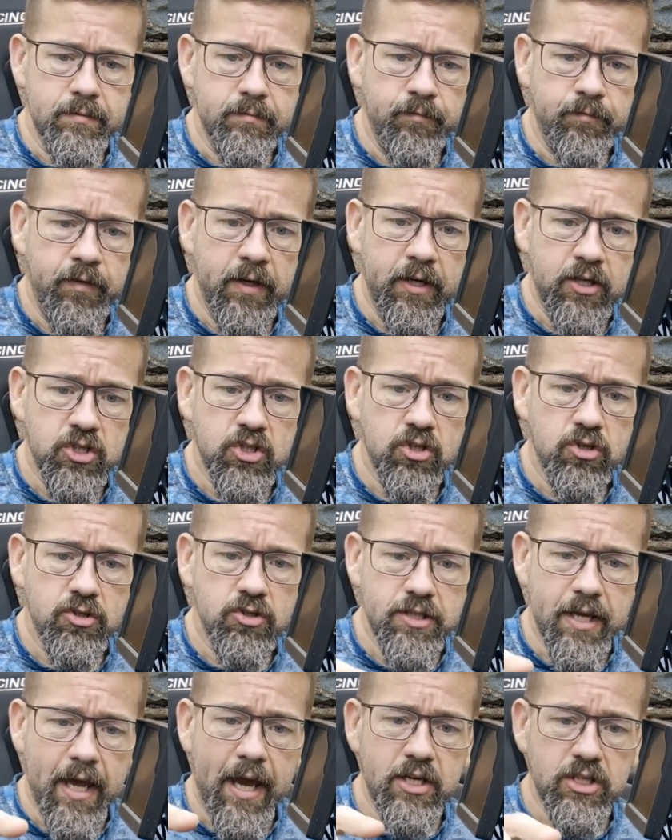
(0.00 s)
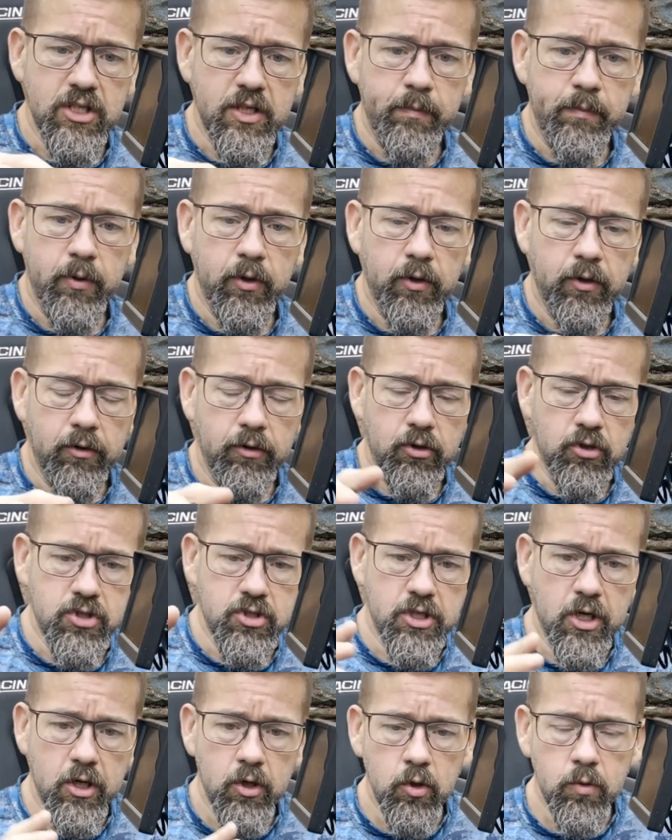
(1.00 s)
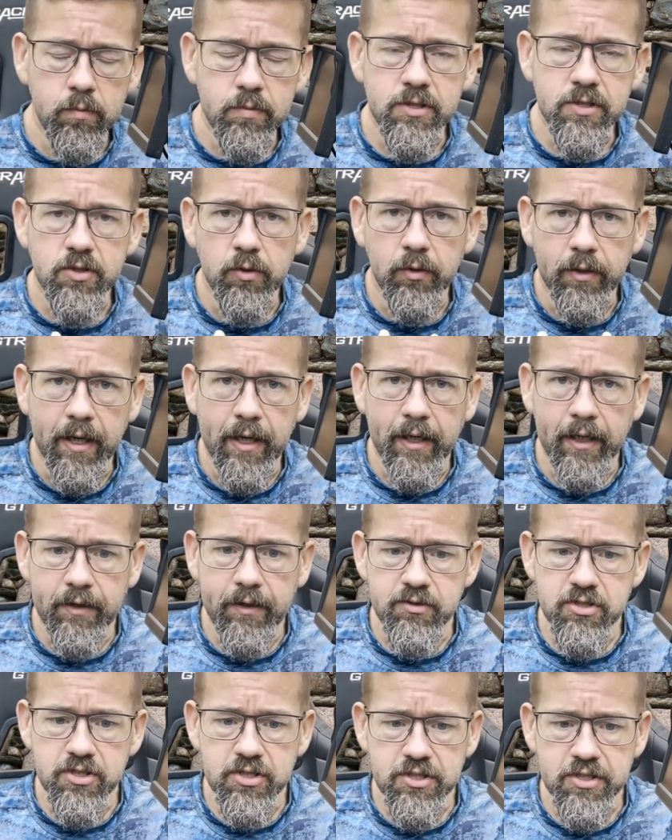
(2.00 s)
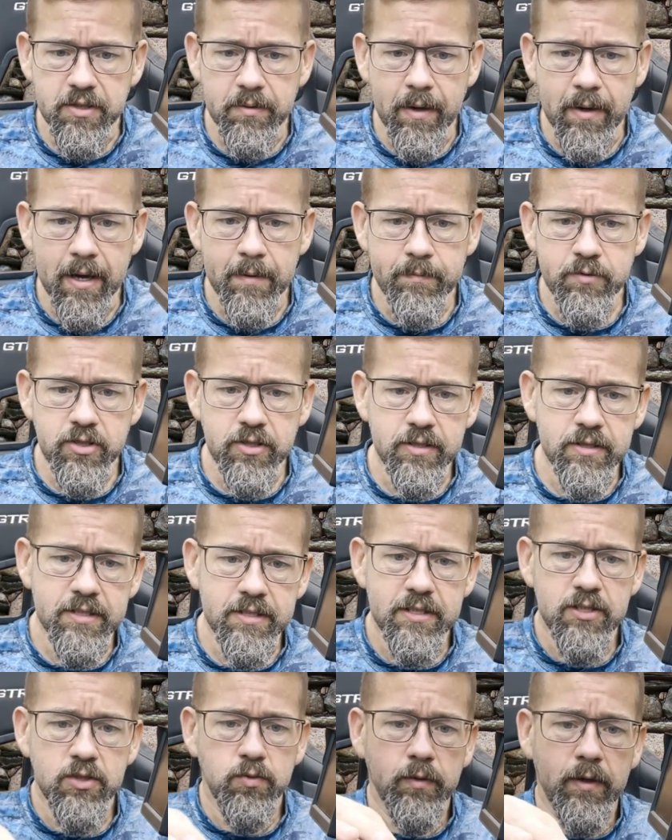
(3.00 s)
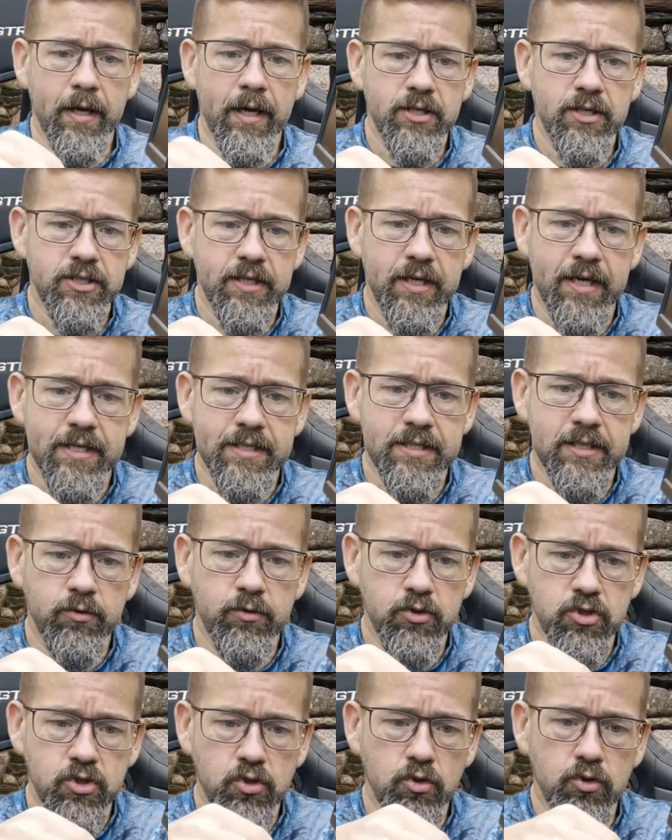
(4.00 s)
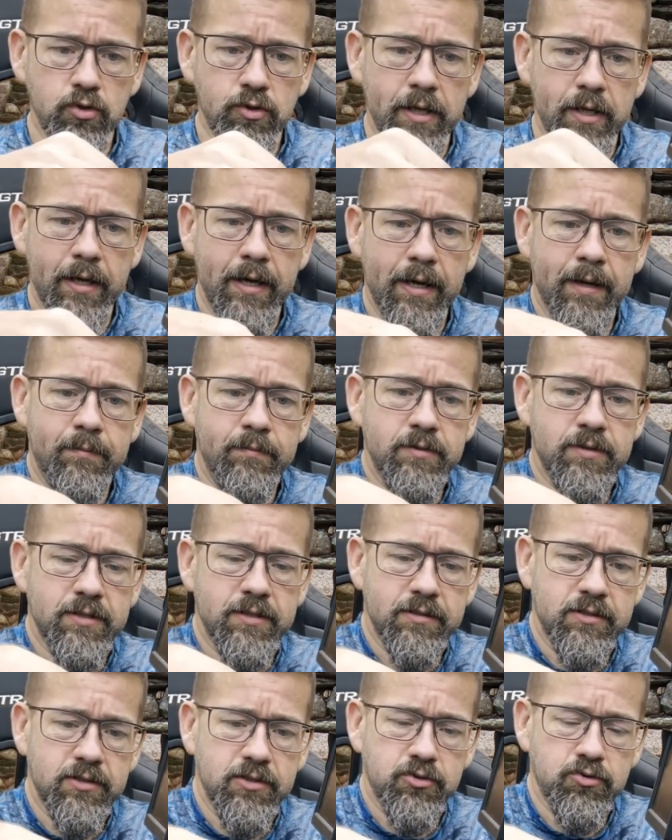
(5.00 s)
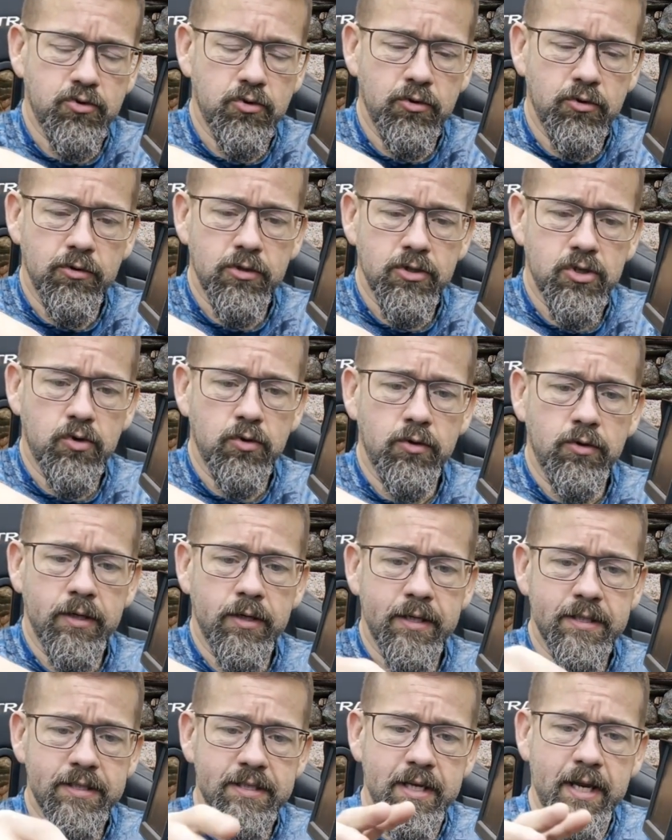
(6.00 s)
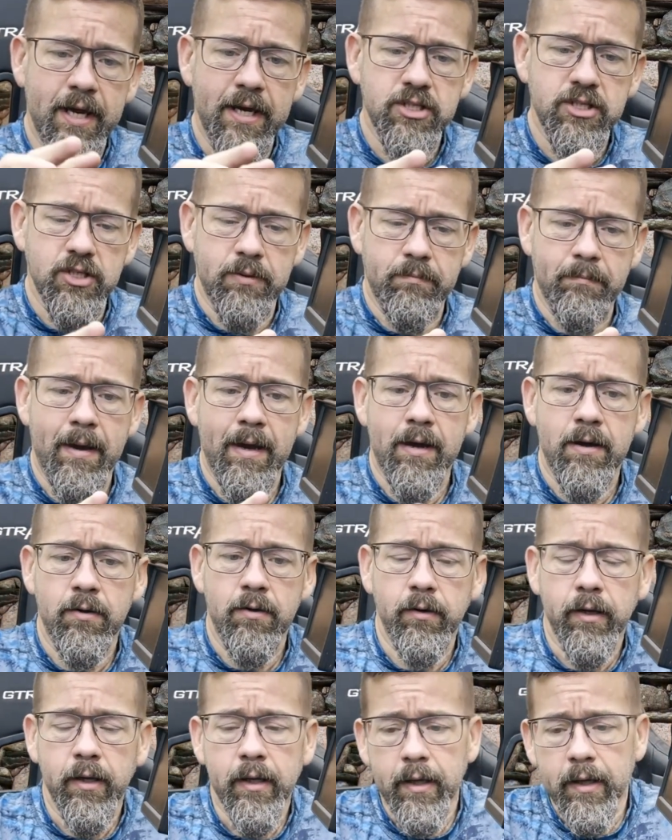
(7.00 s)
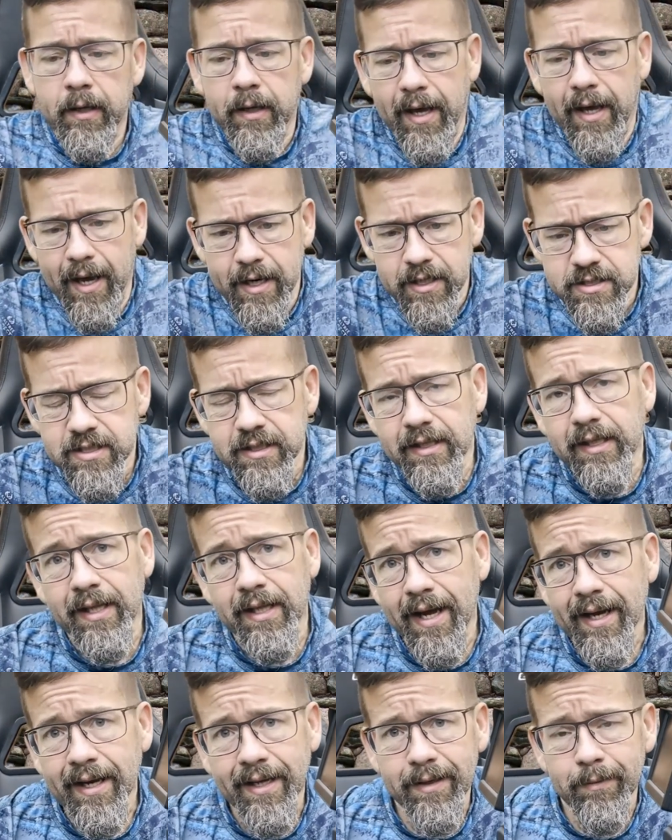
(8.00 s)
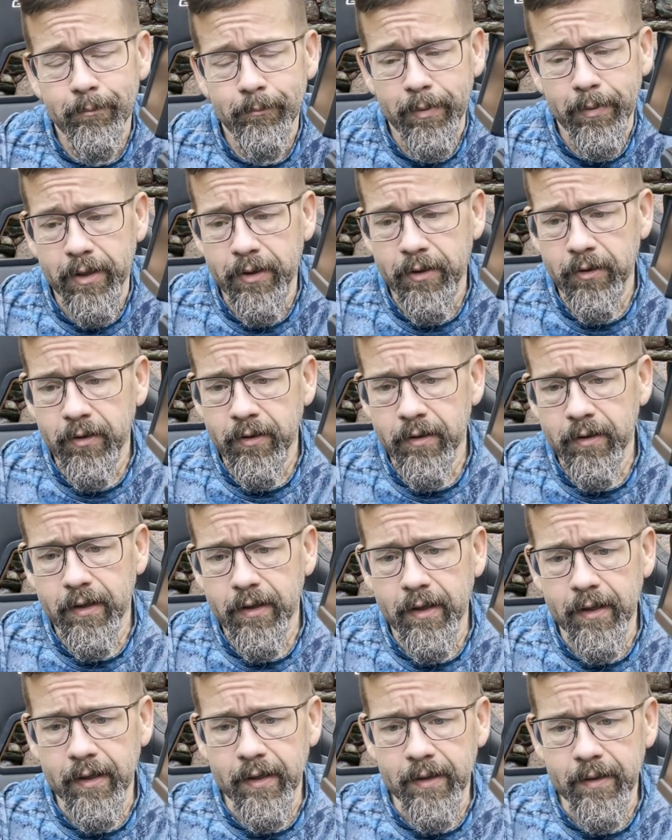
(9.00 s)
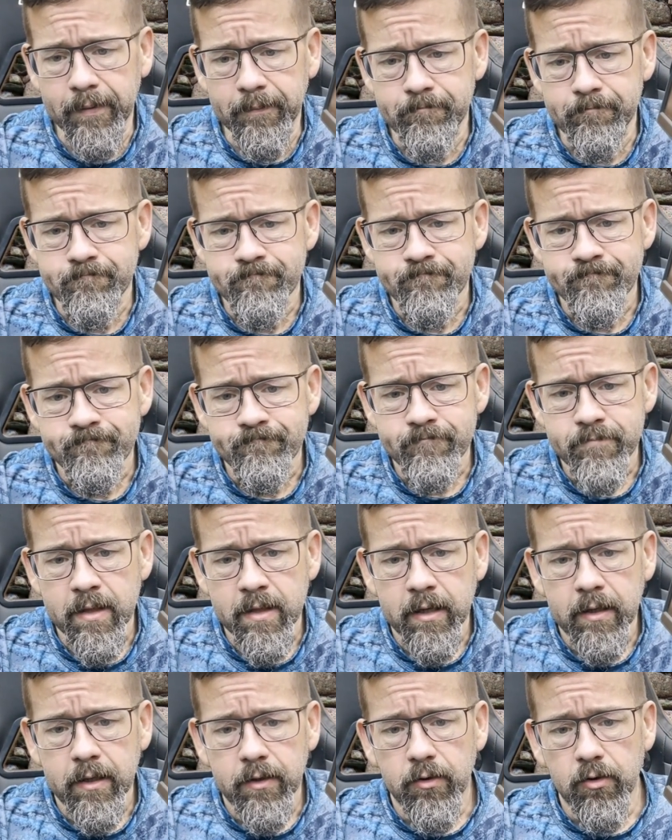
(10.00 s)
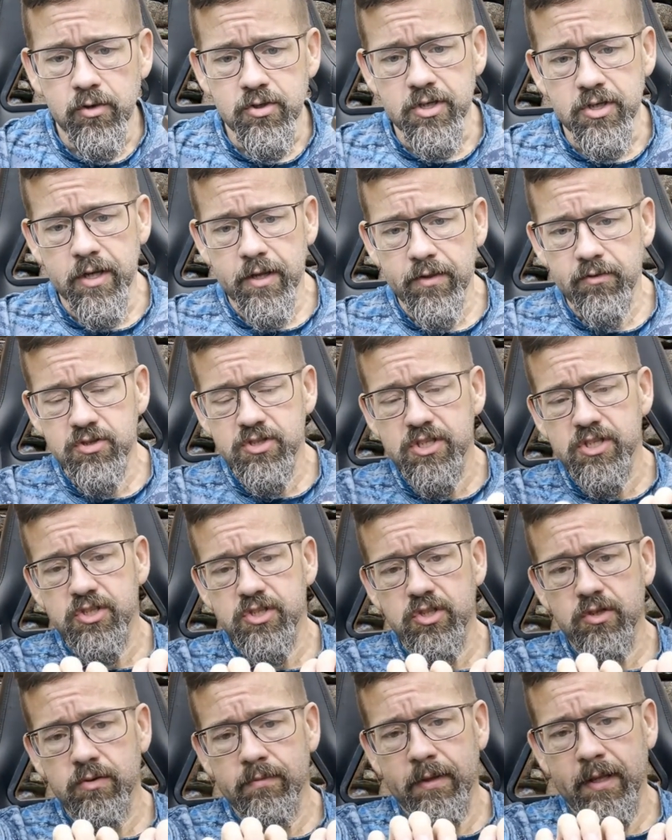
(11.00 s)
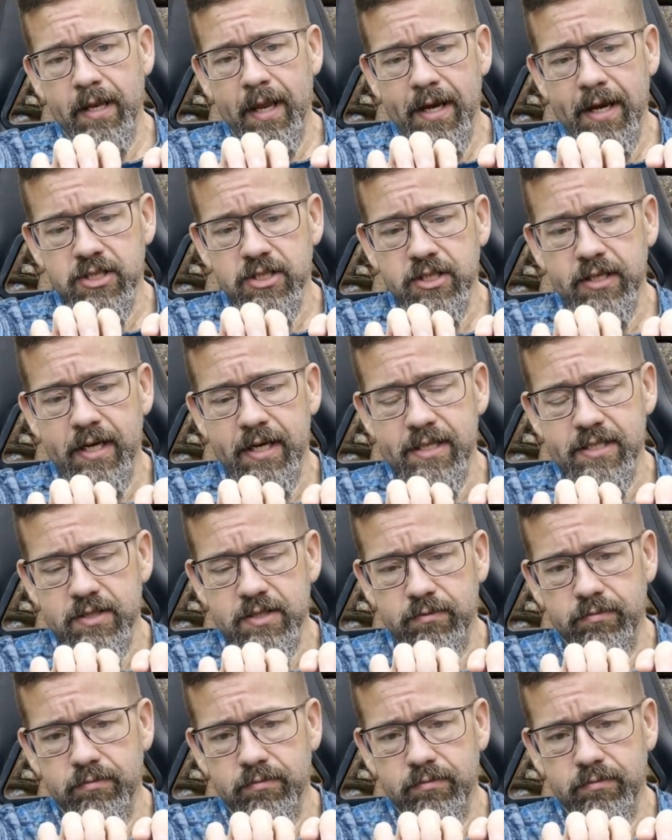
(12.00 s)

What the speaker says: fixtures to actually put on your scope, so it kind of gives you some options. This one actually has little screw tabs, screw nuts that actually mount. I actually like it better. There's another system that actually has